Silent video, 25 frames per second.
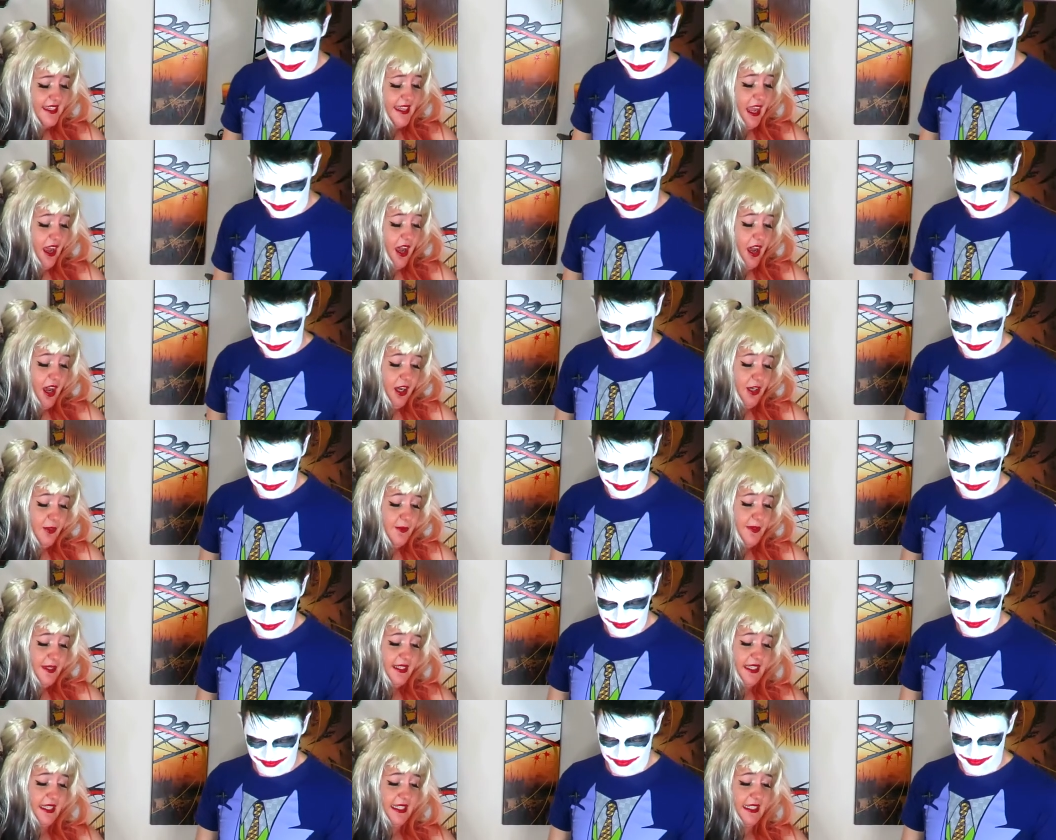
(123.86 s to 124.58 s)
Speaker 1: now all we
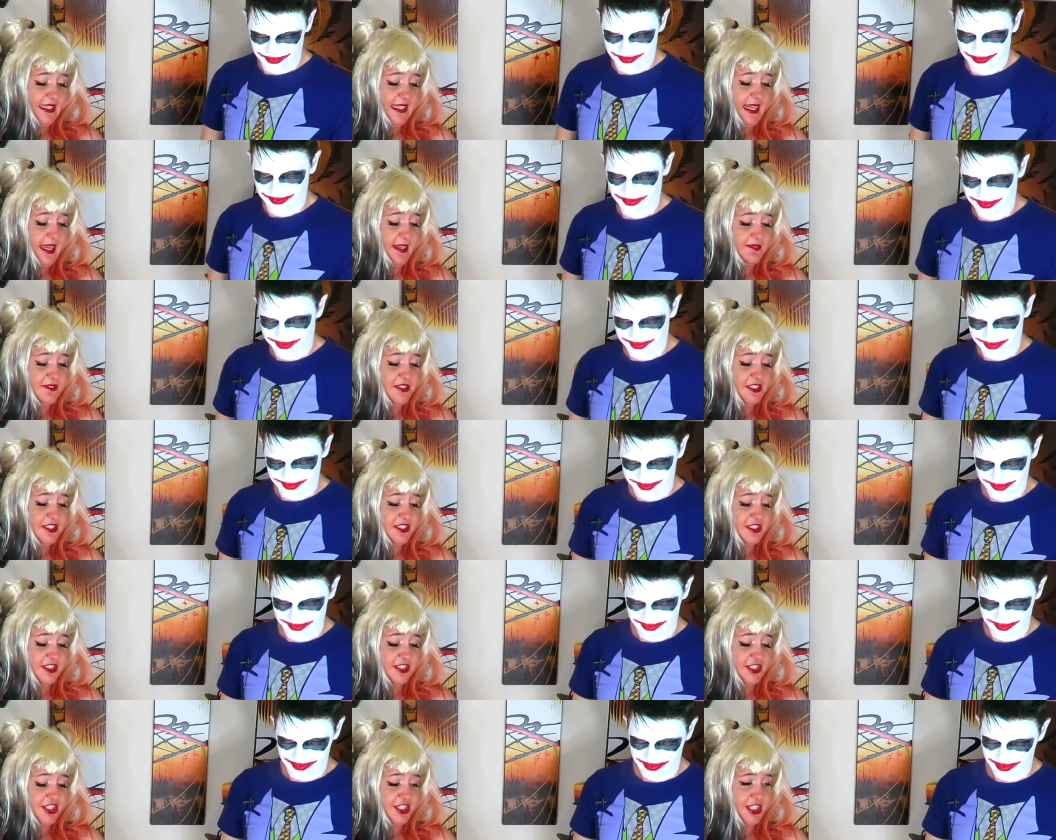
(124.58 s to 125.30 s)
need left is
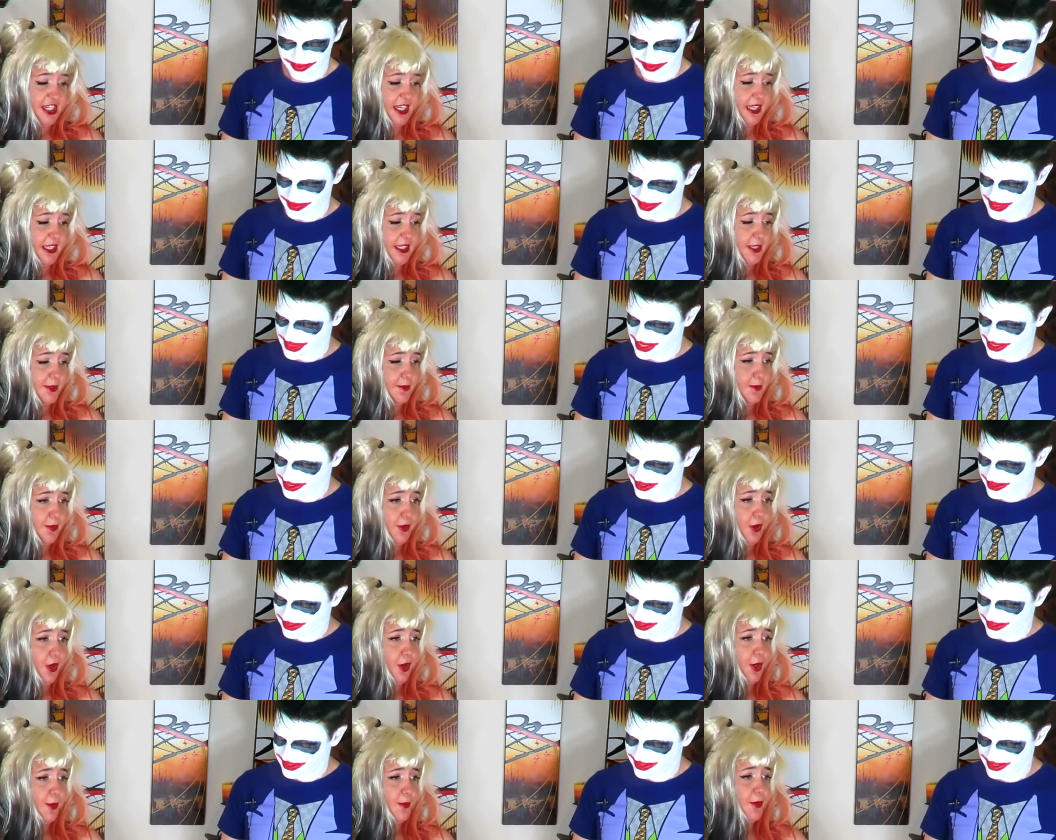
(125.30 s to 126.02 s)
to shake and
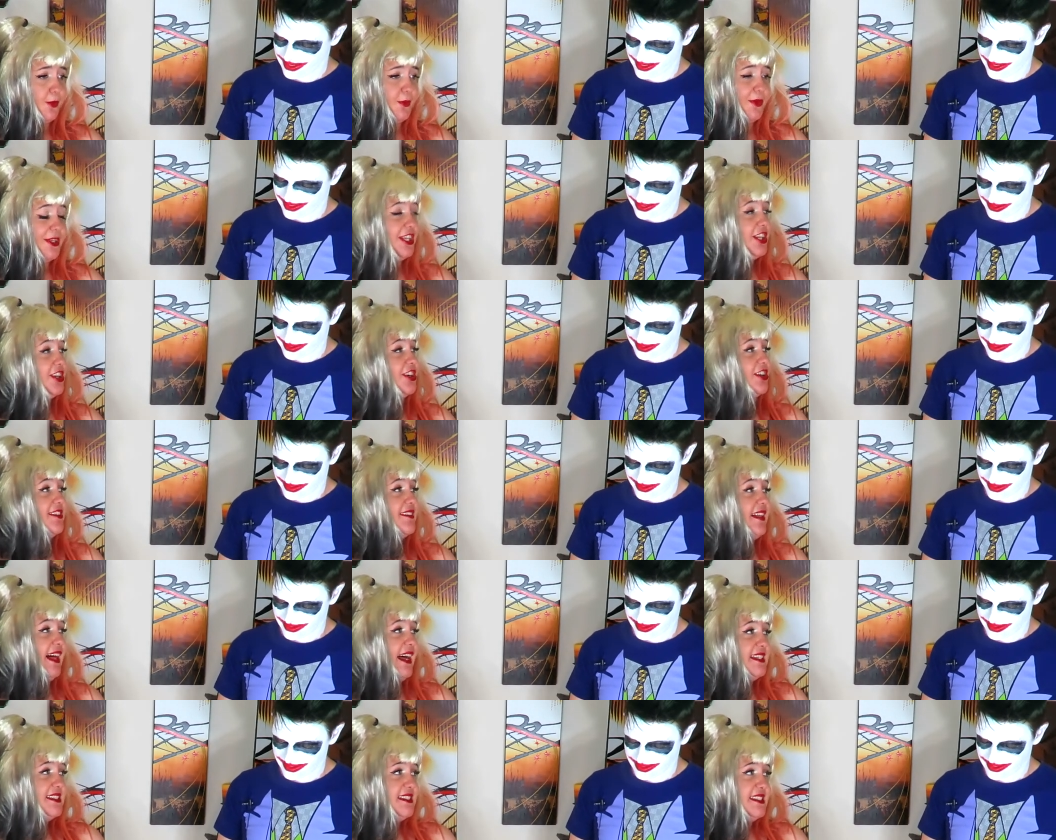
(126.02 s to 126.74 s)
pour, but we need our
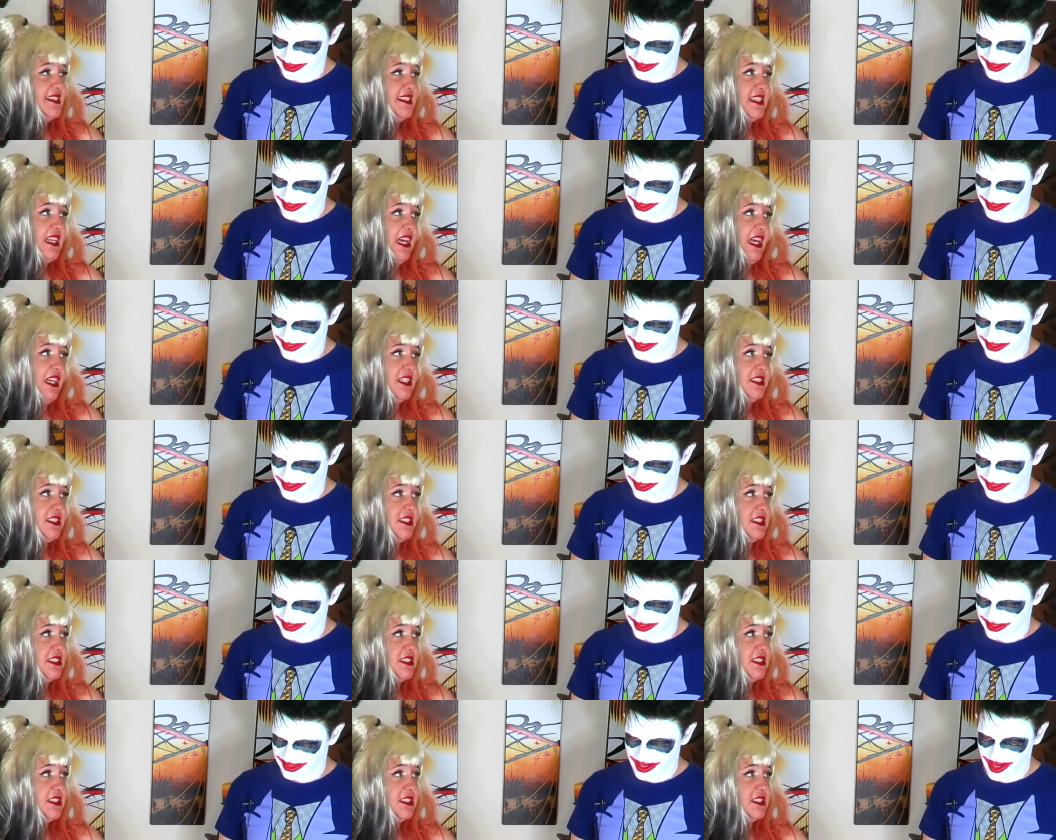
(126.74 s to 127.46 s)
glasses on.
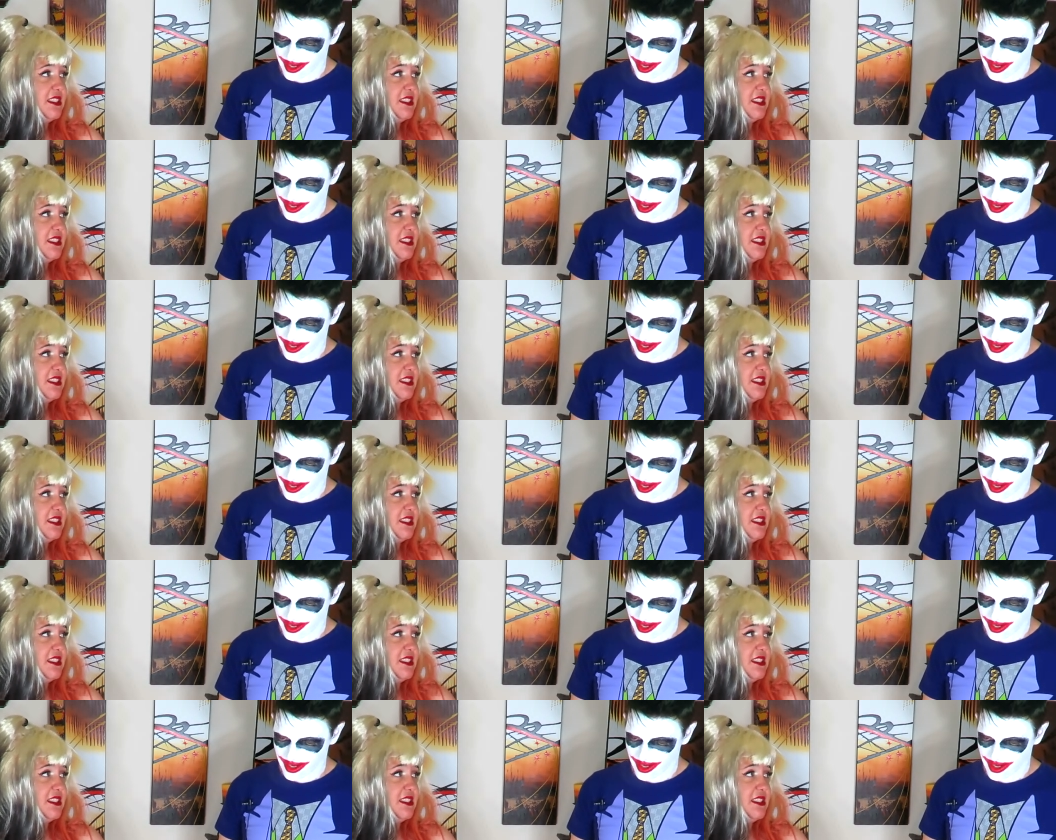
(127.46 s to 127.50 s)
